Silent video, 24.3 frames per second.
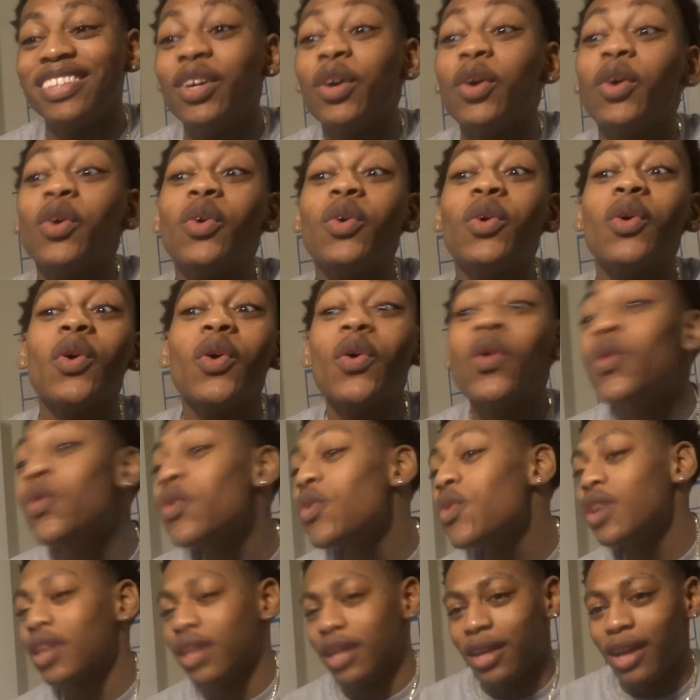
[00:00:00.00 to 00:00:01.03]
dead.
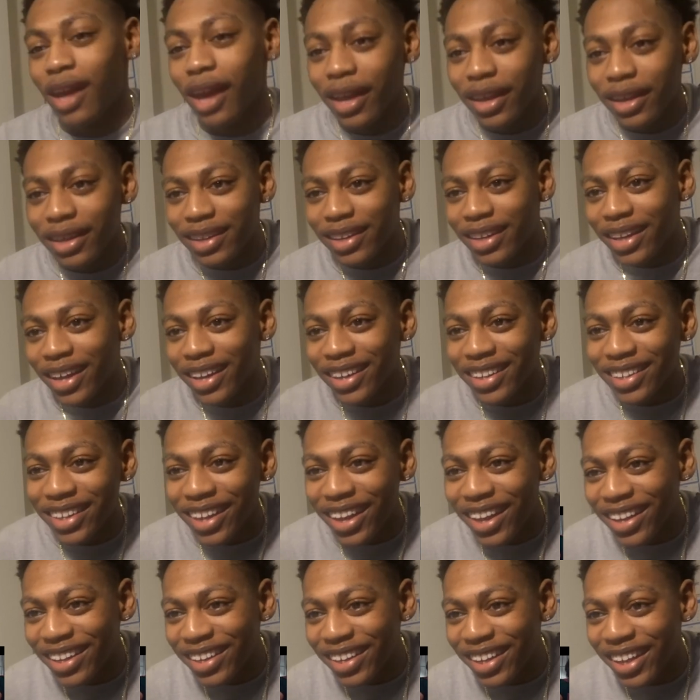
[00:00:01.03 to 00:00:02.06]
Hey, hey,
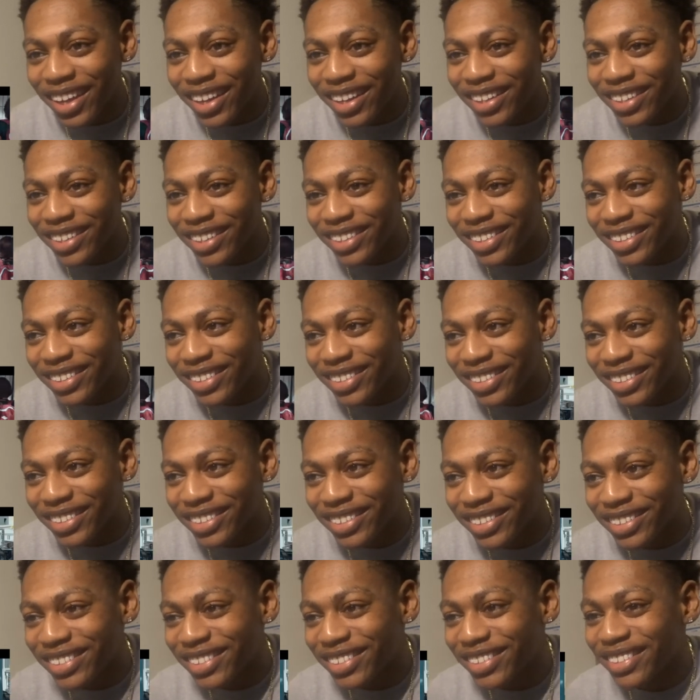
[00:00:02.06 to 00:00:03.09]
hey, hey.
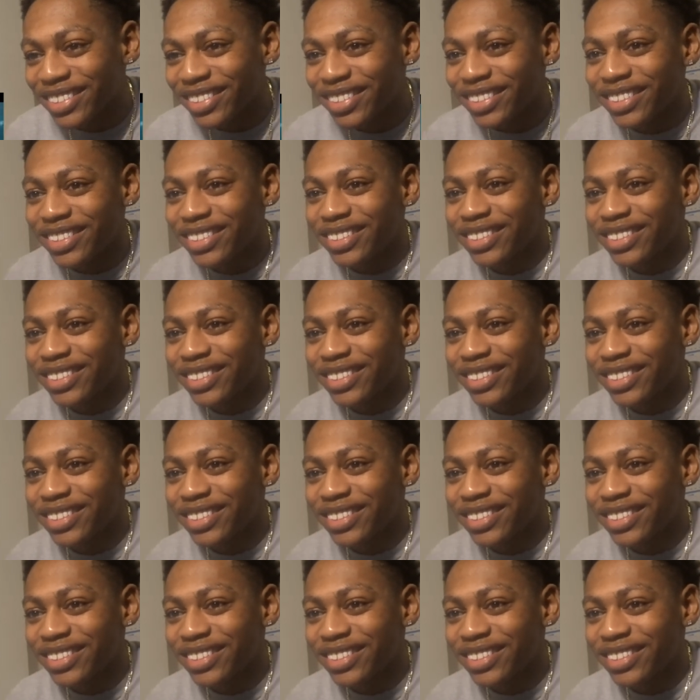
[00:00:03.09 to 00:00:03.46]
I